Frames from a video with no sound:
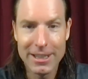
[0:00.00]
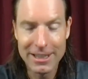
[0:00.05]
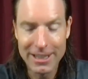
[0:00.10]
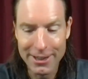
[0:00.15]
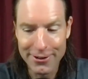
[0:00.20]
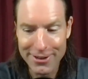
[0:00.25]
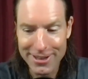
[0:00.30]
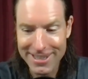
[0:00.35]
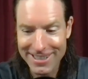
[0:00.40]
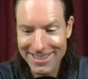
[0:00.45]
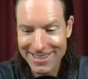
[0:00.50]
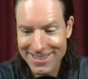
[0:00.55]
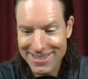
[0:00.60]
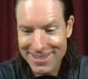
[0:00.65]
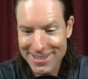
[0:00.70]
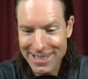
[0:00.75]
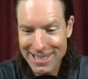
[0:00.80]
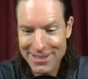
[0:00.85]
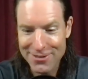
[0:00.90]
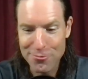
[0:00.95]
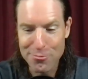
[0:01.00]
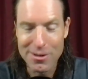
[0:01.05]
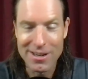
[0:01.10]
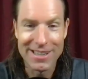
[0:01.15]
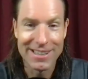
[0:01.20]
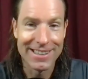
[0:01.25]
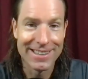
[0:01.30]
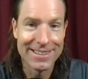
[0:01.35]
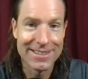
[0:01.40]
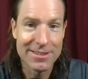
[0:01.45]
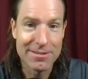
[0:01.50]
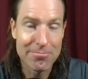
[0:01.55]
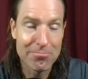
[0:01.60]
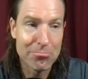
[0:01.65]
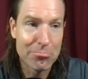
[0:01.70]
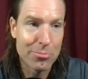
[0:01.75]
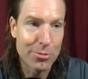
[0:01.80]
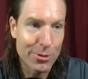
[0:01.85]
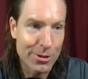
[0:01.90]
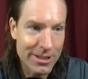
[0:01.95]
living in the United States of America, it's a
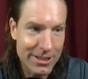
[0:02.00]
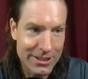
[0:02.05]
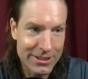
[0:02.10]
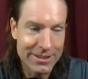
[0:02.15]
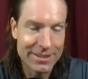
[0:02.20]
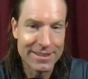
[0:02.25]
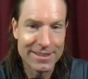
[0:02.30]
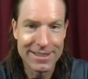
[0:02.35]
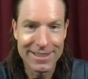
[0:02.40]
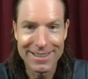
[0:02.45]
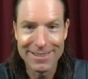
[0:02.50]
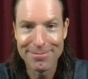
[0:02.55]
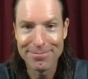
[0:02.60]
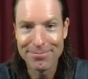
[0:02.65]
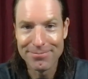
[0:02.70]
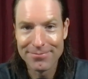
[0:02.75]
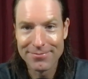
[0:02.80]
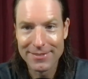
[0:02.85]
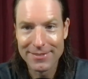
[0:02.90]
pretty good time.